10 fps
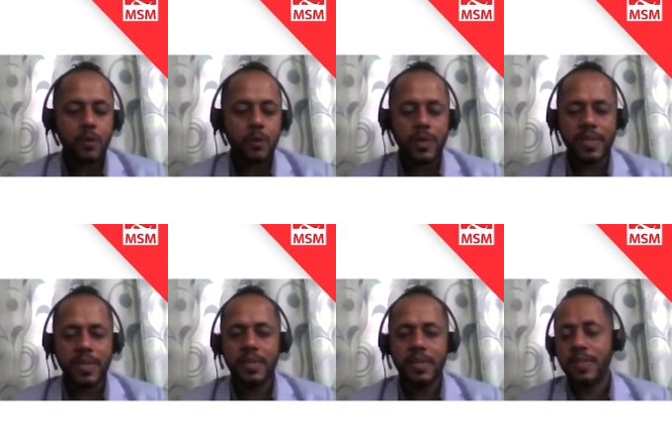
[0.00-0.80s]

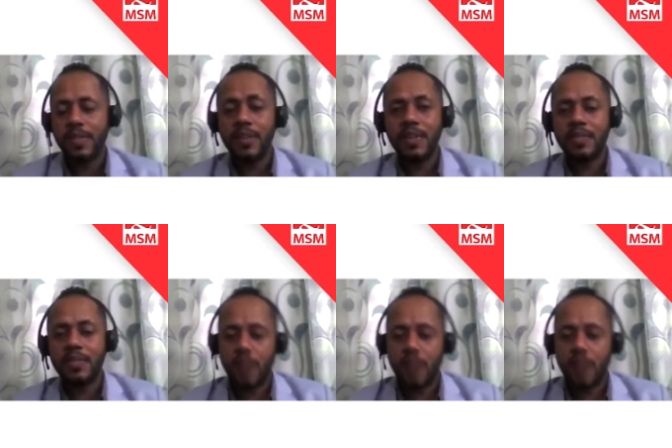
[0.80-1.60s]
27
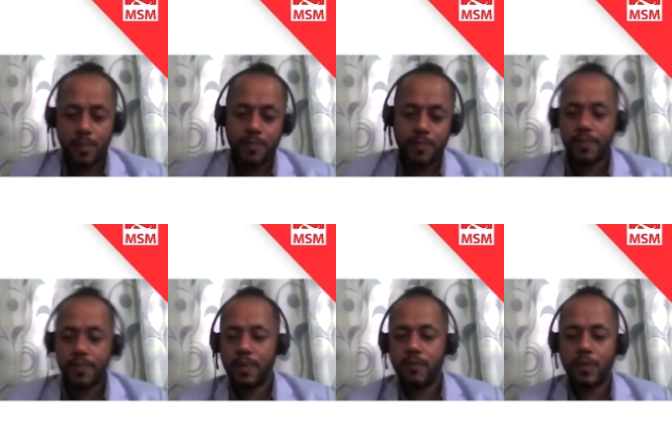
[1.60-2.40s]
years now.
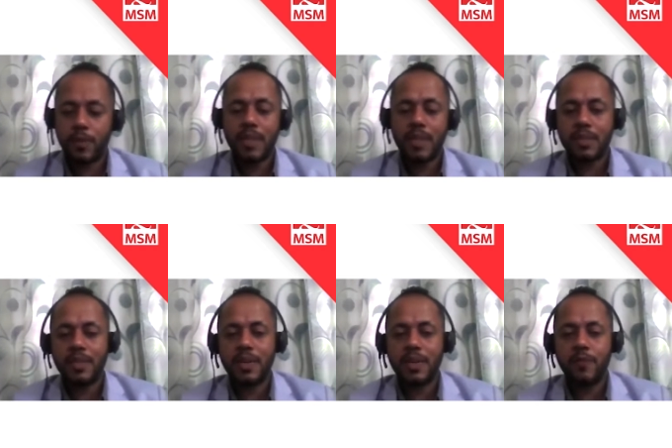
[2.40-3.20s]
For the past
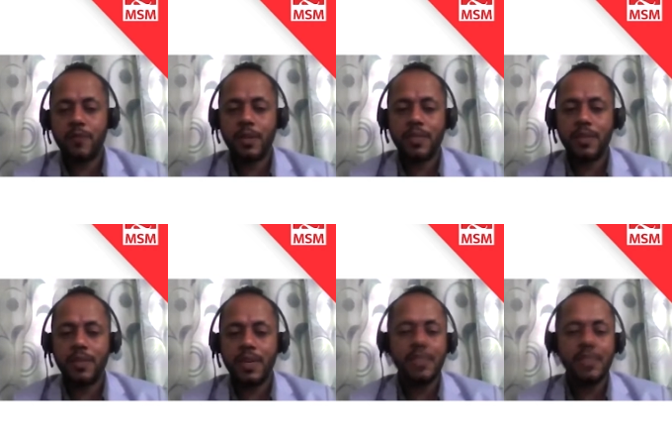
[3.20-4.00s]
consecutive 27
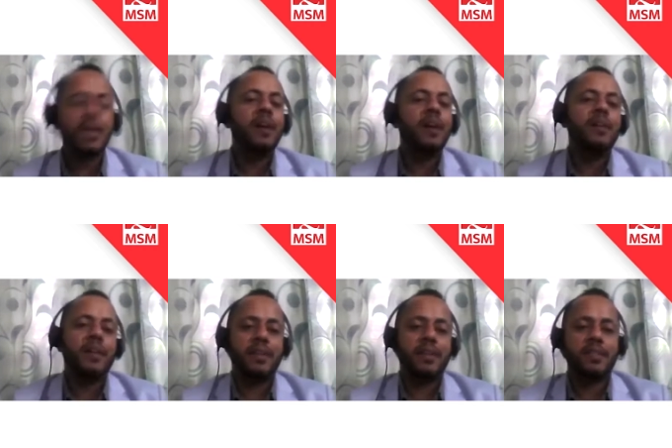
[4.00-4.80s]
years,
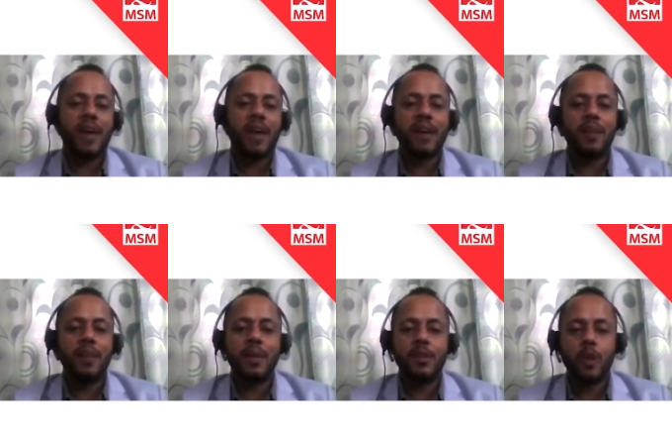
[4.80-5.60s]
it is ranked
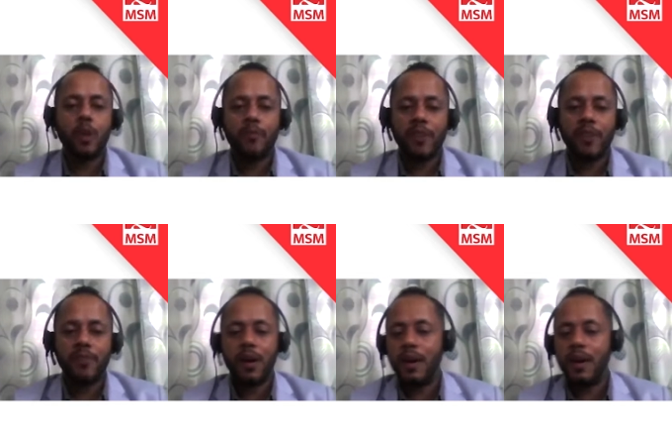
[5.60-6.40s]
among the top 5
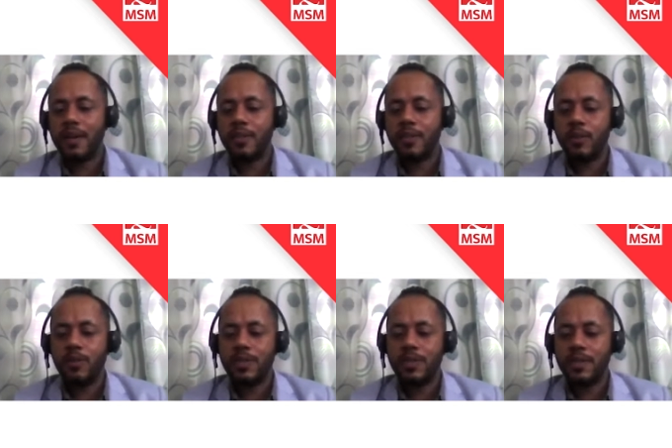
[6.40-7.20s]
undergraduate
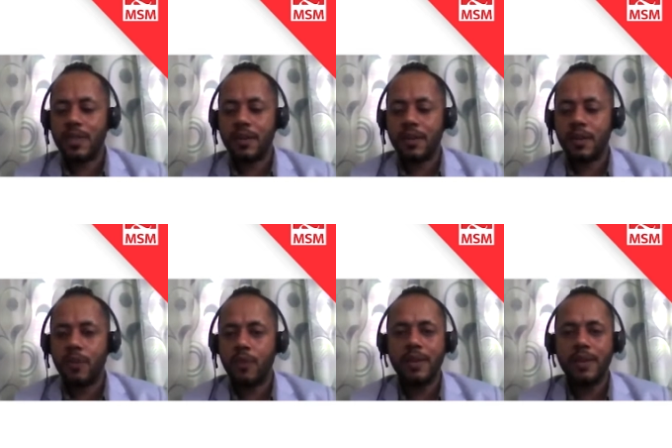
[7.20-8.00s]
universities category of
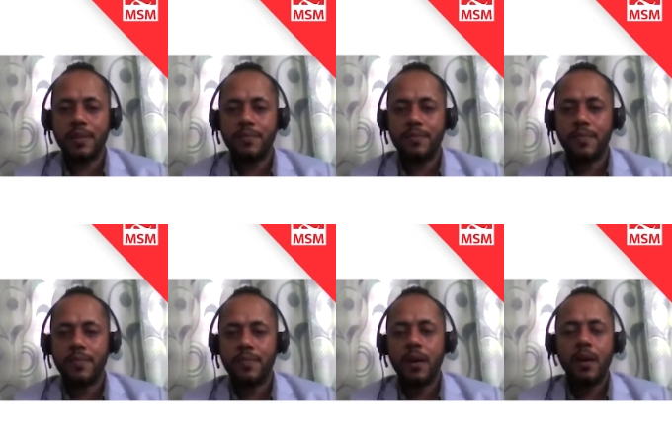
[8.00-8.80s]
Canada.
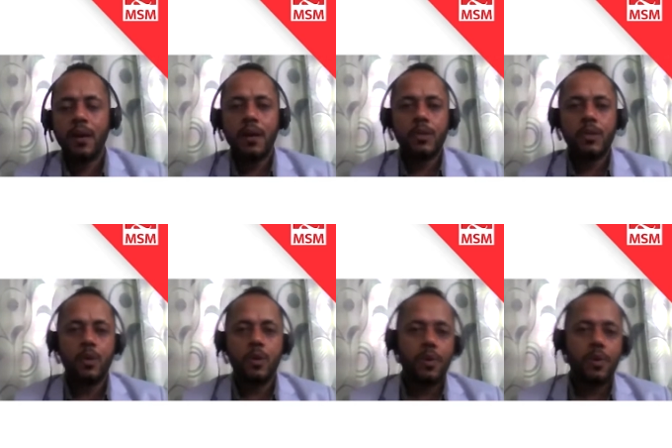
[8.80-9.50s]
So